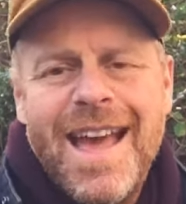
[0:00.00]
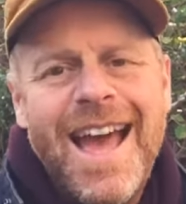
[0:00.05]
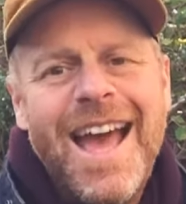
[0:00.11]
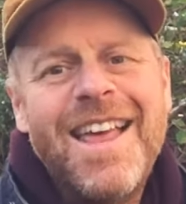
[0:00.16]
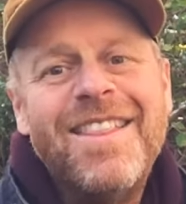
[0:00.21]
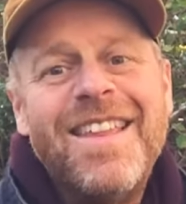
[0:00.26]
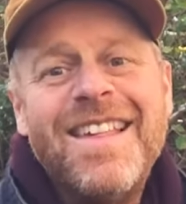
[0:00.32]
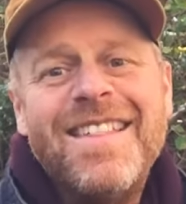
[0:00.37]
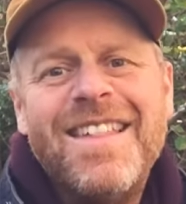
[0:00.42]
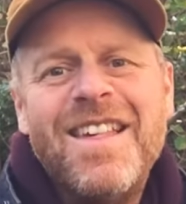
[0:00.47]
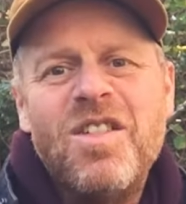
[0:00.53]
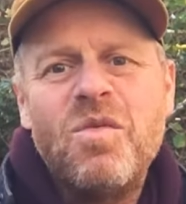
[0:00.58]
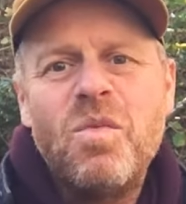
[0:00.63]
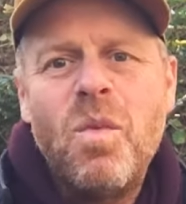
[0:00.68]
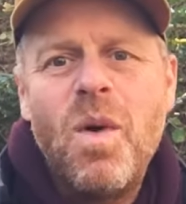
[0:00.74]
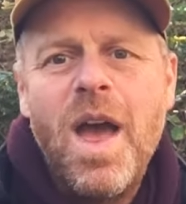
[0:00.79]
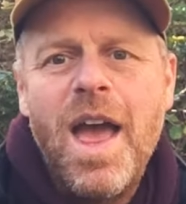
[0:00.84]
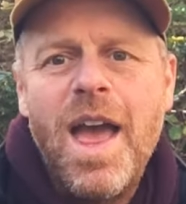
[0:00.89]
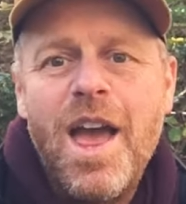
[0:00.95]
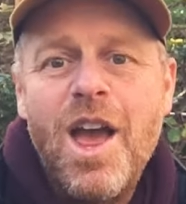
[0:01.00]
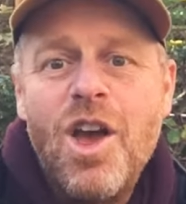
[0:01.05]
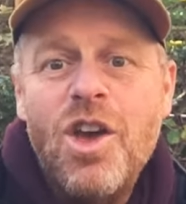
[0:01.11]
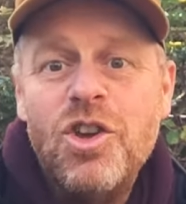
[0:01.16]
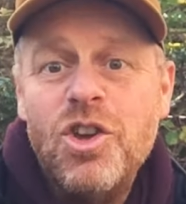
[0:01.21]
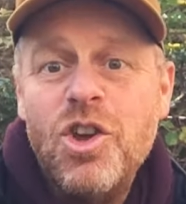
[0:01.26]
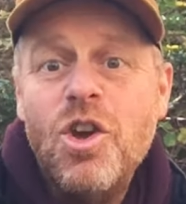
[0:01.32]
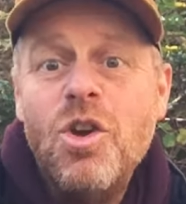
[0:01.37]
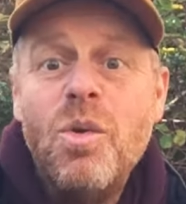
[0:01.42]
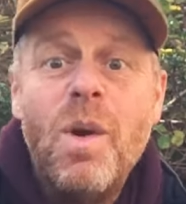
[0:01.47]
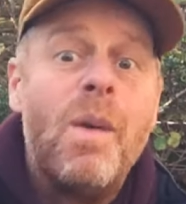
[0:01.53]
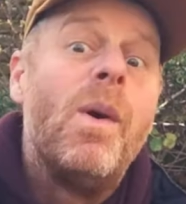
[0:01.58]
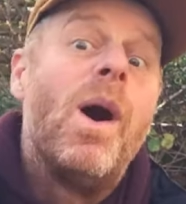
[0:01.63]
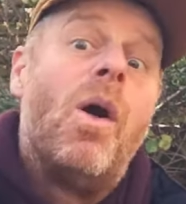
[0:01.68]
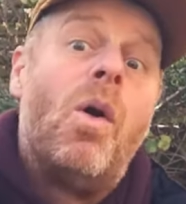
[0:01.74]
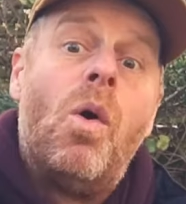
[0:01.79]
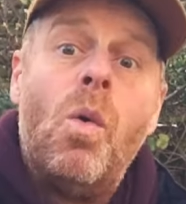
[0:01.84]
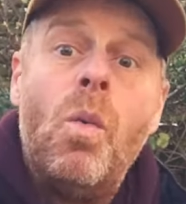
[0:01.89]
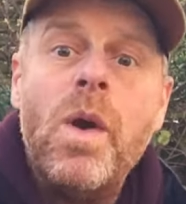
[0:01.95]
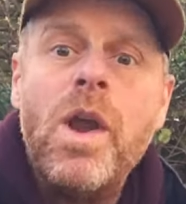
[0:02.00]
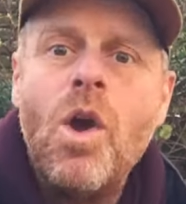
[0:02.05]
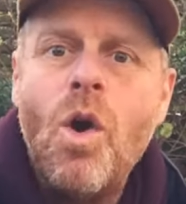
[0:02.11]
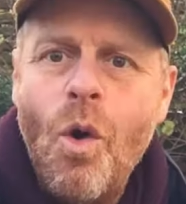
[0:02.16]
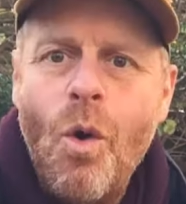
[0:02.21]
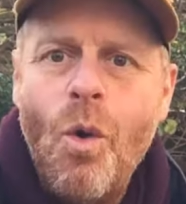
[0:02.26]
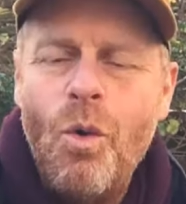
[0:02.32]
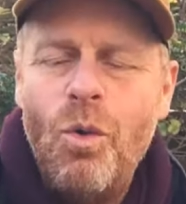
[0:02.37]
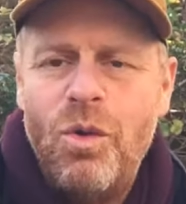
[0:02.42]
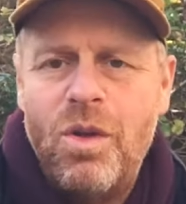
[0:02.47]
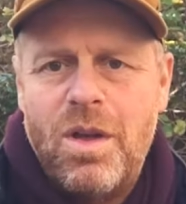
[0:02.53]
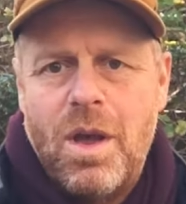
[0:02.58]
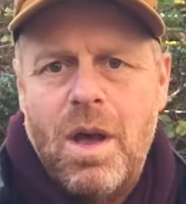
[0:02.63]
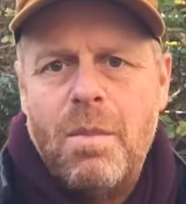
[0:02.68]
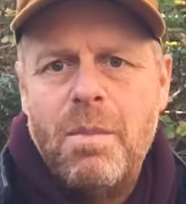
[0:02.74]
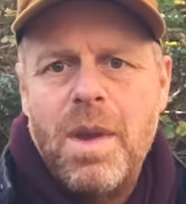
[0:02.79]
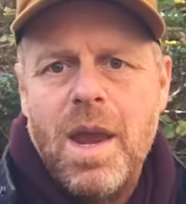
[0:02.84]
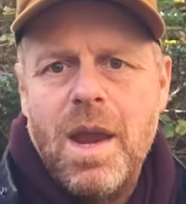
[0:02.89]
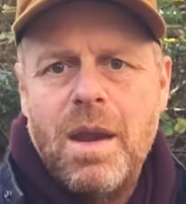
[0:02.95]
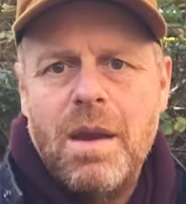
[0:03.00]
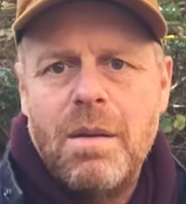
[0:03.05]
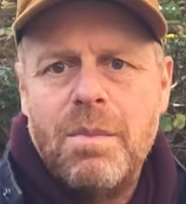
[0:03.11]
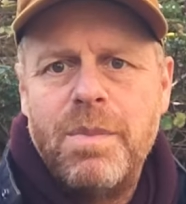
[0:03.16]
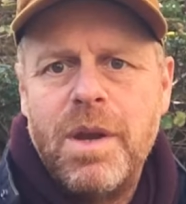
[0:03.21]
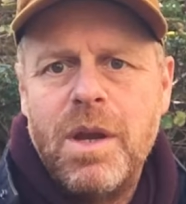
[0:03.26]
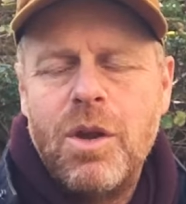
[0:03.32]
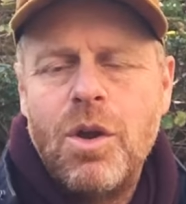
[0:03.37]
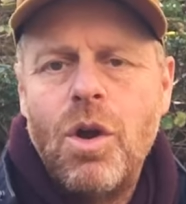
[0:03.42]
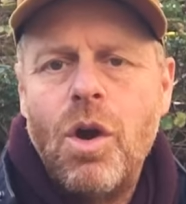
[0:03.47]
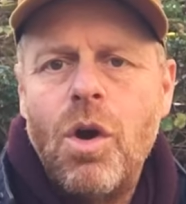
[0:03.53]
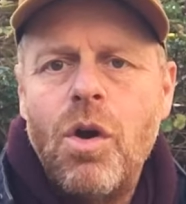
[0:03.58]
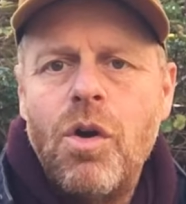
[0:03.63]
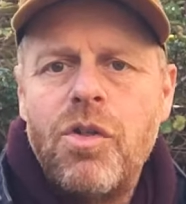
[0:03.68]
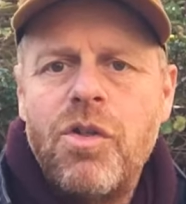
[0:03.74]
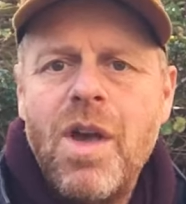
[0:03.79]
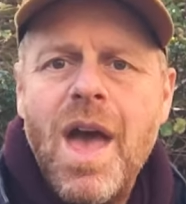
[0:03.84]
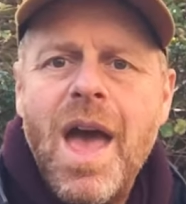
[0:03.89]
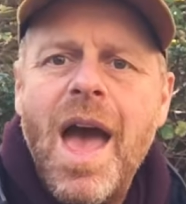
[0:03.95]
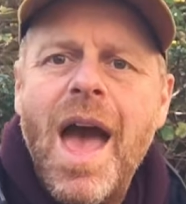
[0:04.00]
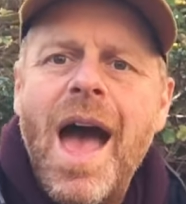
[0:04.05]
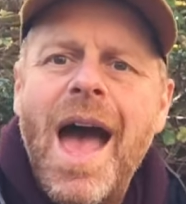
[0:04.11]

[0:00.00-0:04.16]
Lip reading: And this is where you, well, we all come in, because